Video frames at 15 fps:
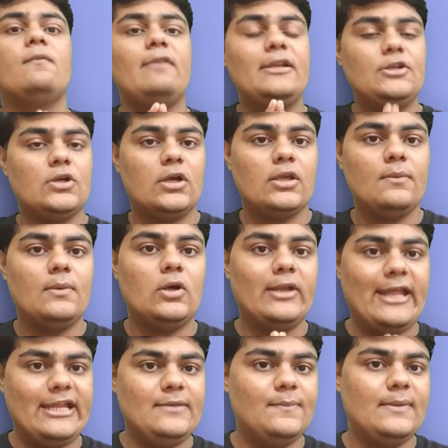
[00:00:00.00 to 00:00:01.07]
When talking
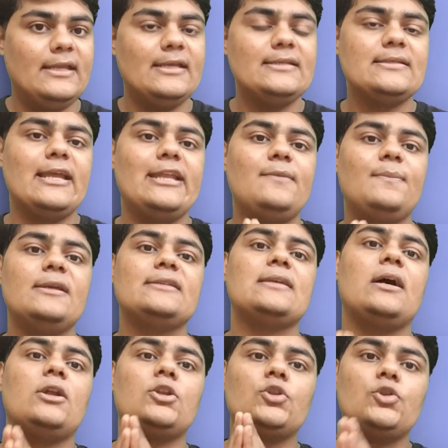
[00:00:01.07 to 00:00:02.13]
about NPAs
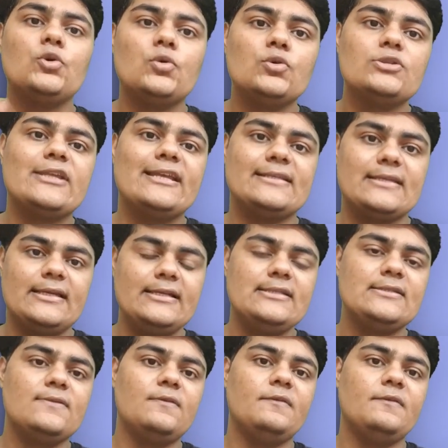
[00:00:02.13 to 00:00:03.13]
are those assets